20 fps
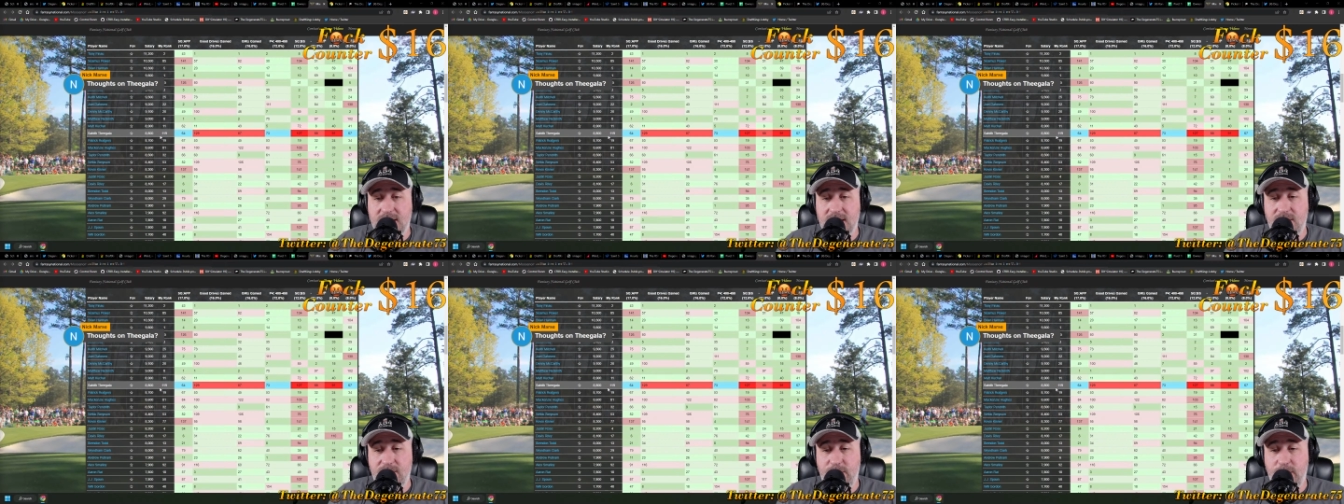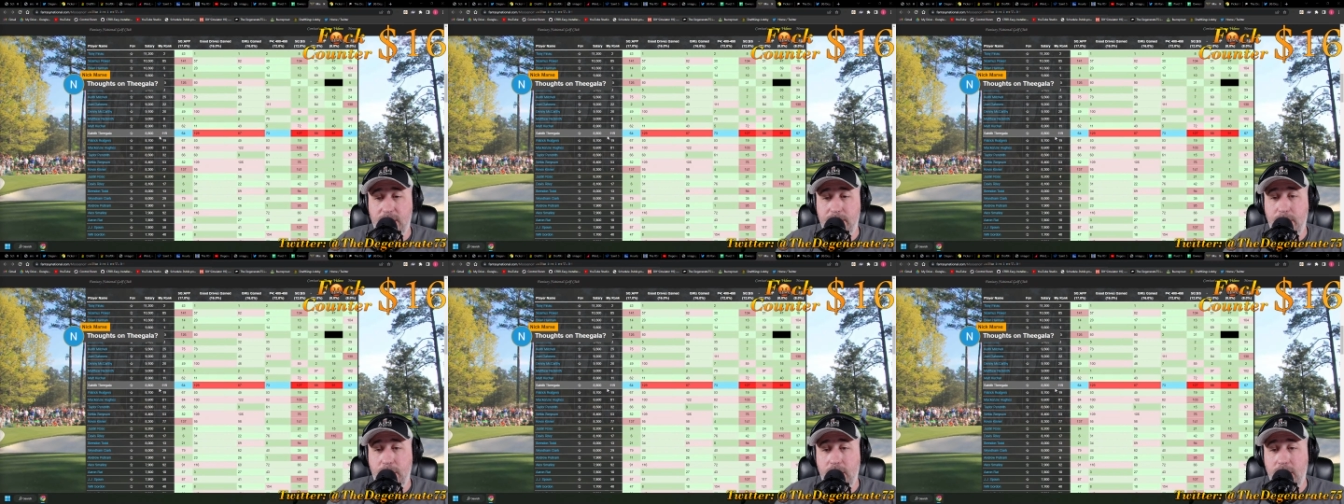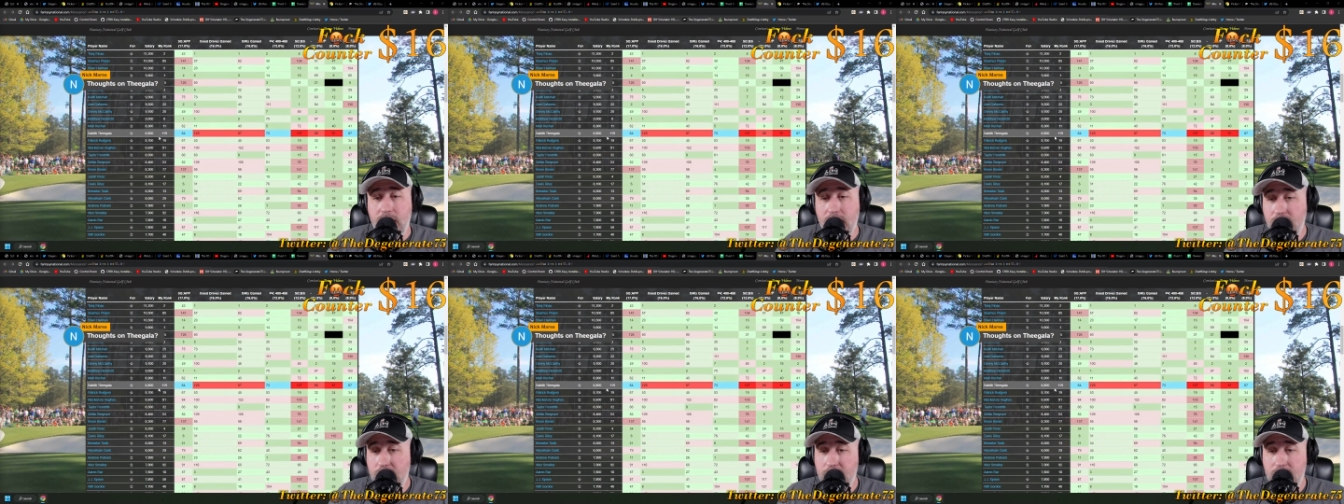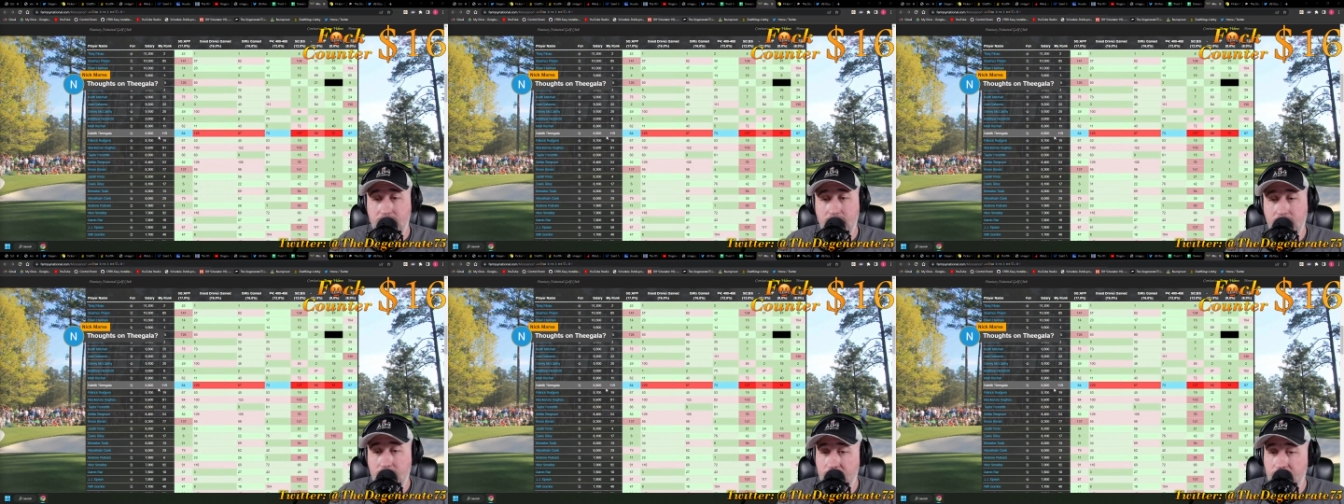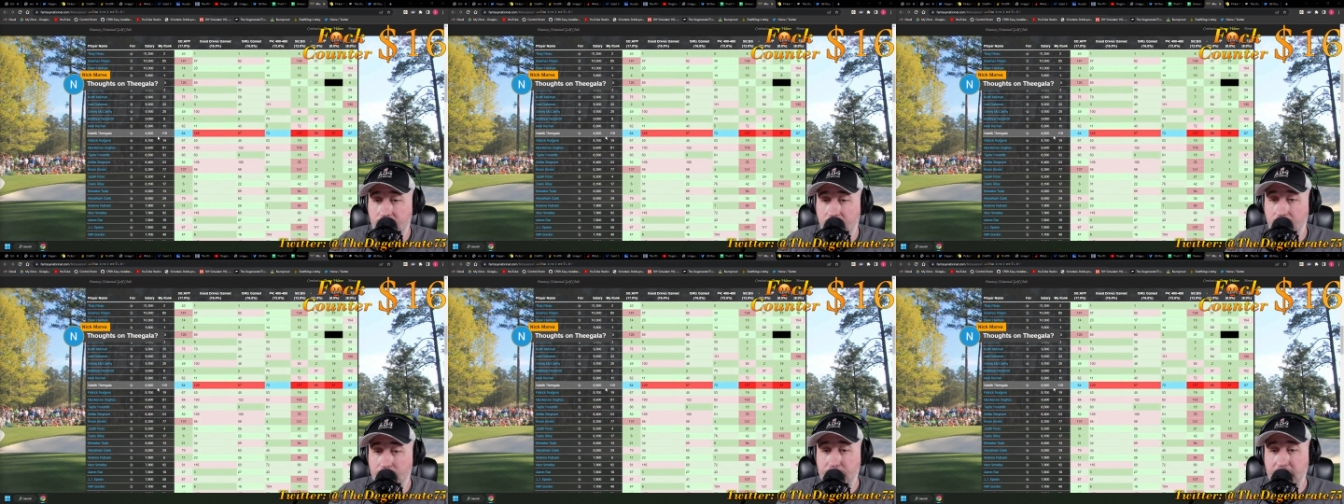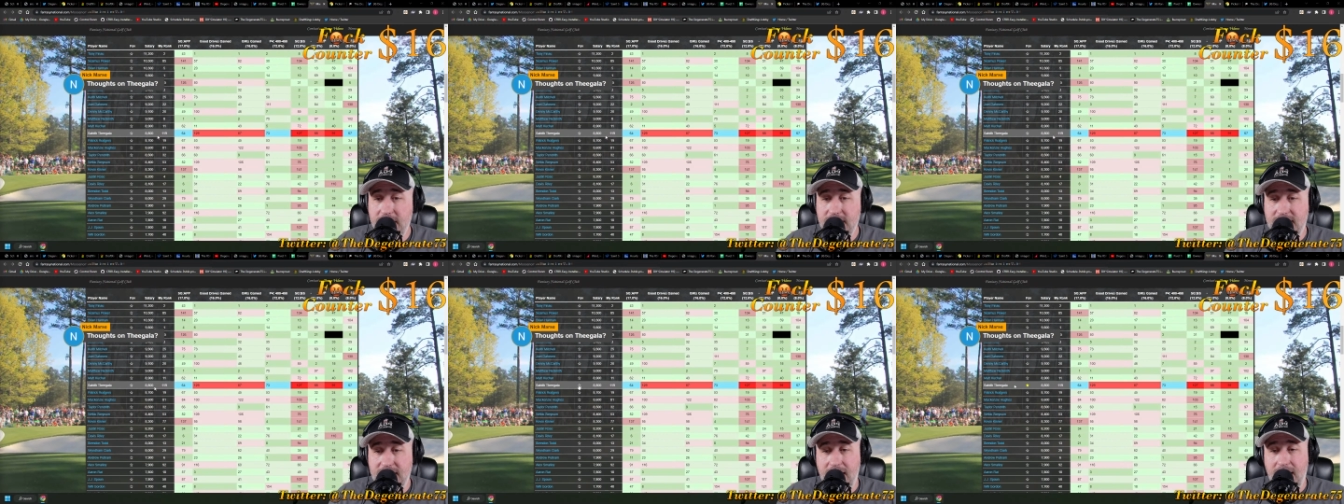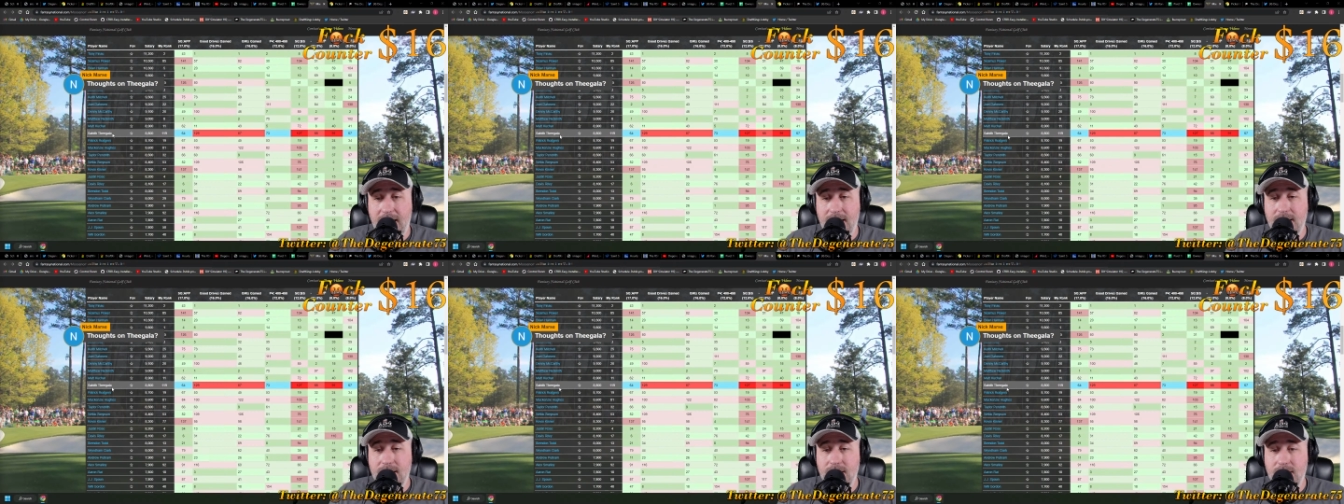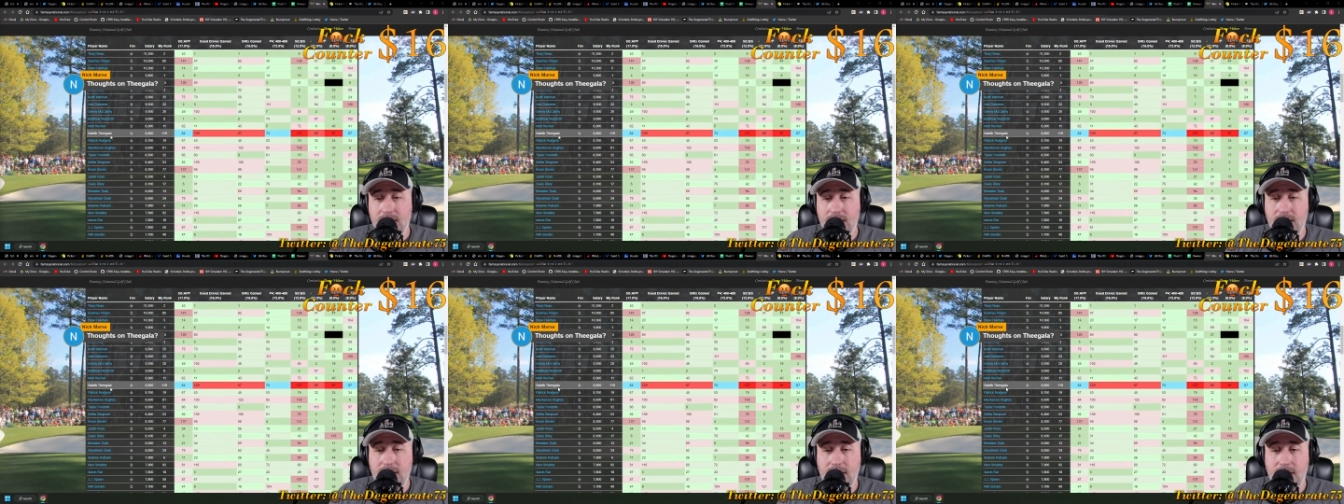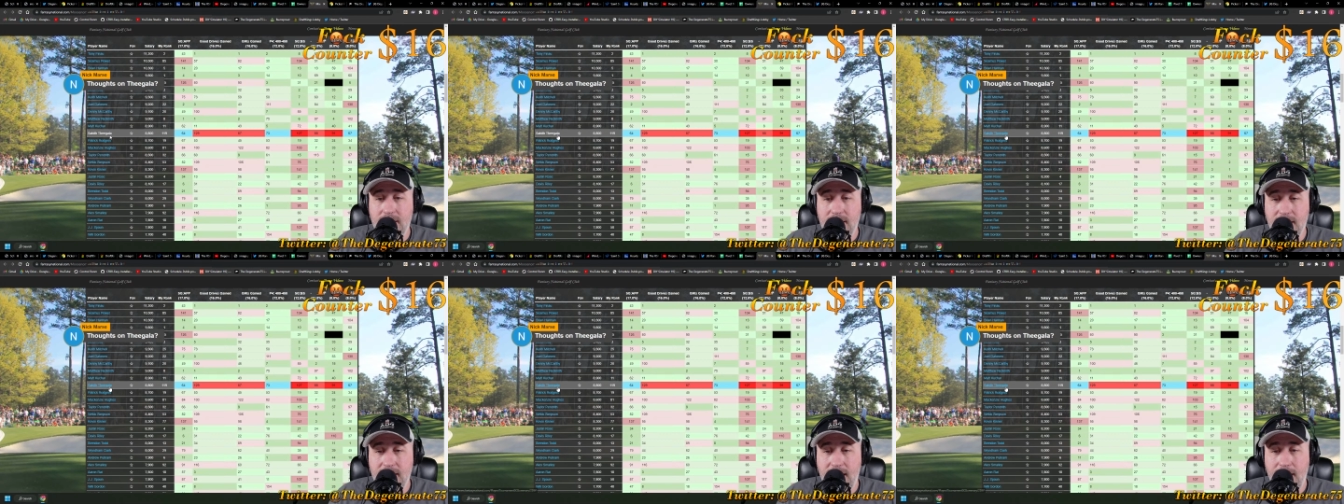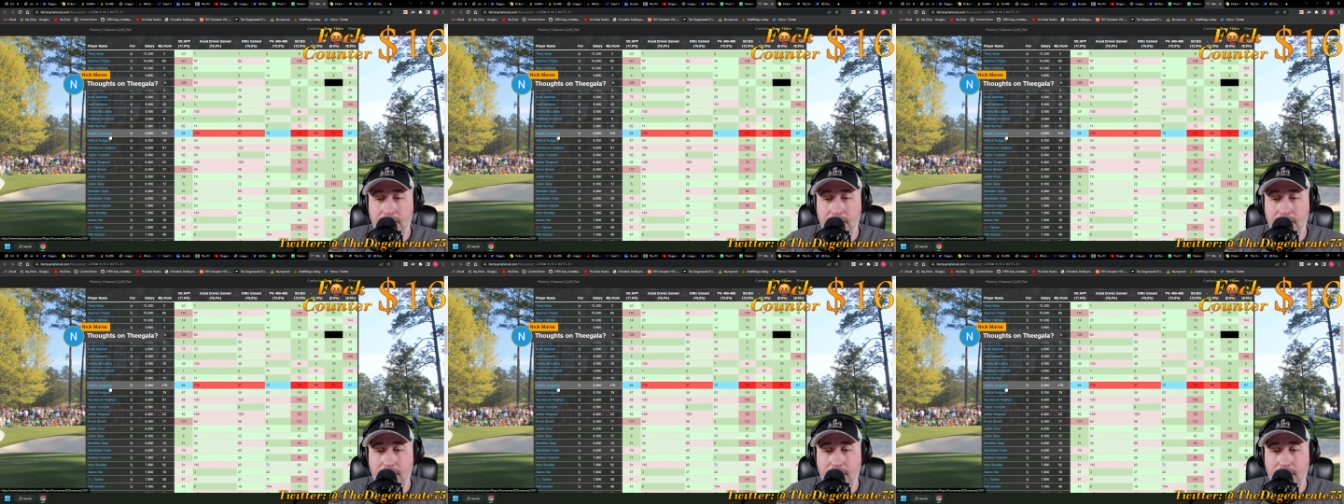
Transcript: 10-foot pole. I'll play Tigala. I